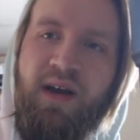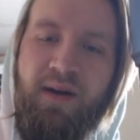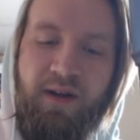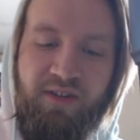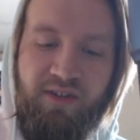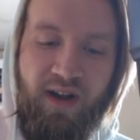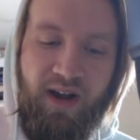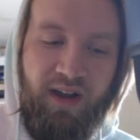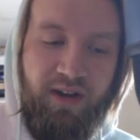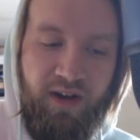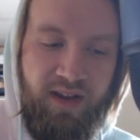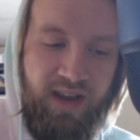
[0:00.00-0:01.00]
it's not
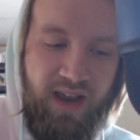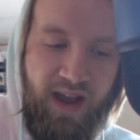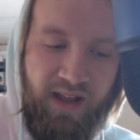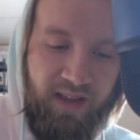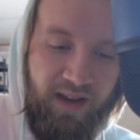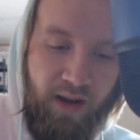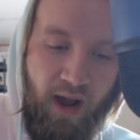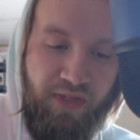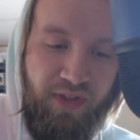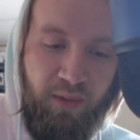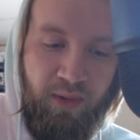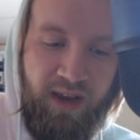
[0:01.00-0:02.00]
good yet. Like, I
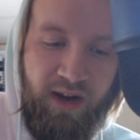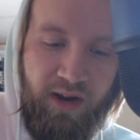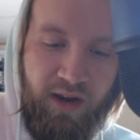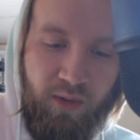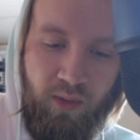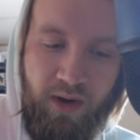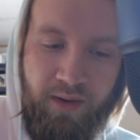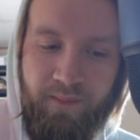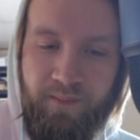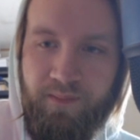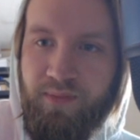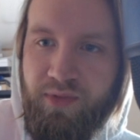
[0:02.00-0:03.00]
think we get a good
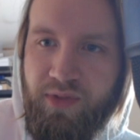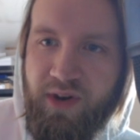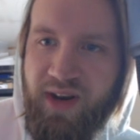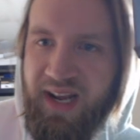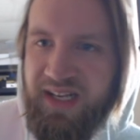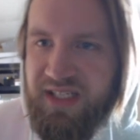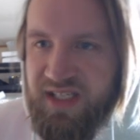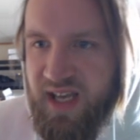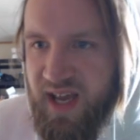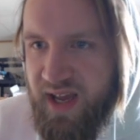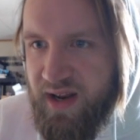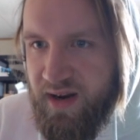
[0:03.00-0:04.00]
one the next
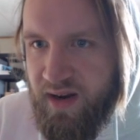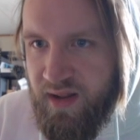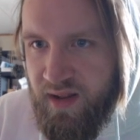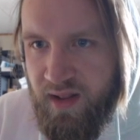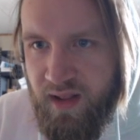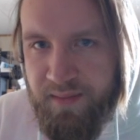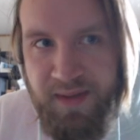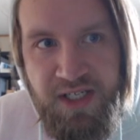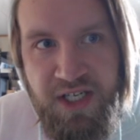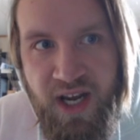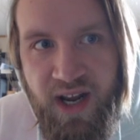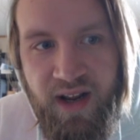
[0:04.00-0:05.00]
set. Let me
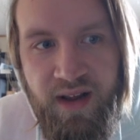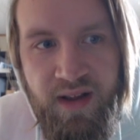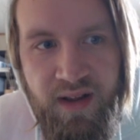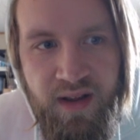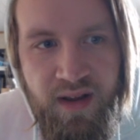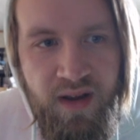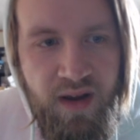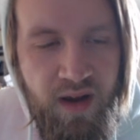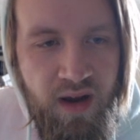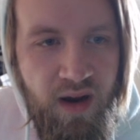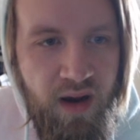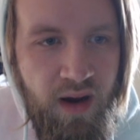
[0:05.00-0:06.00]
check.
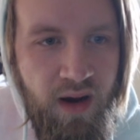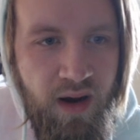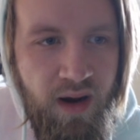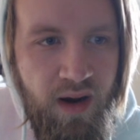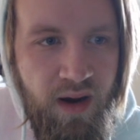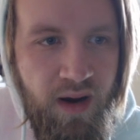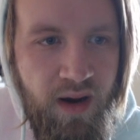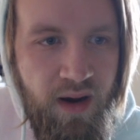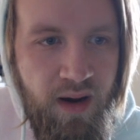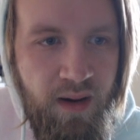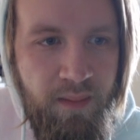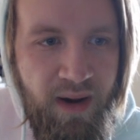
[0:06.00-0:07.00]

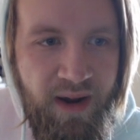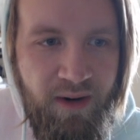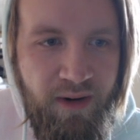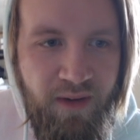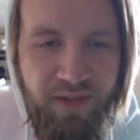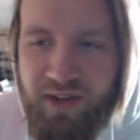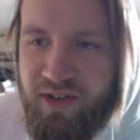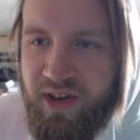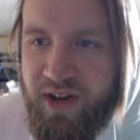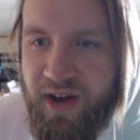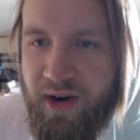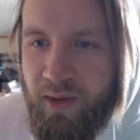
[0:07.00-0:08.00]
I don't know if this is
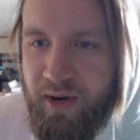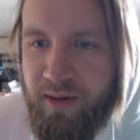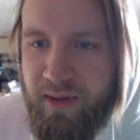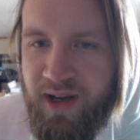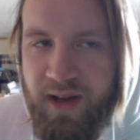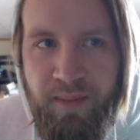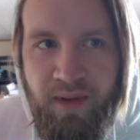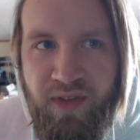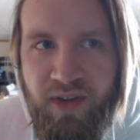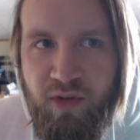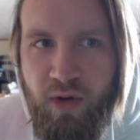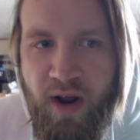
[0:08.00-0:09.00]
good. I don't want to read it, but
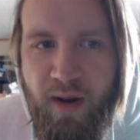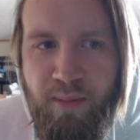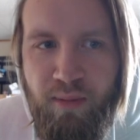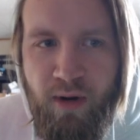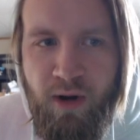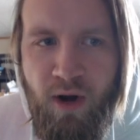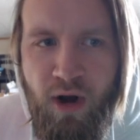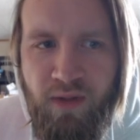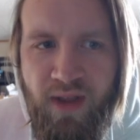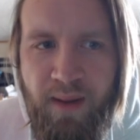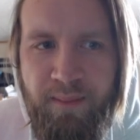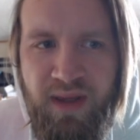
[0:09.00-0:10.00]
this one I recall
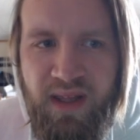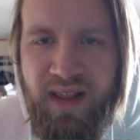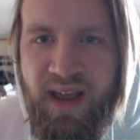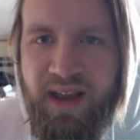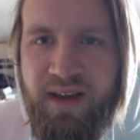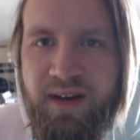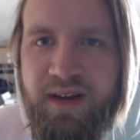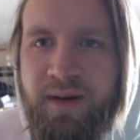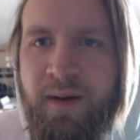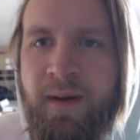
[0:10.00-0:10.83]
not being that good.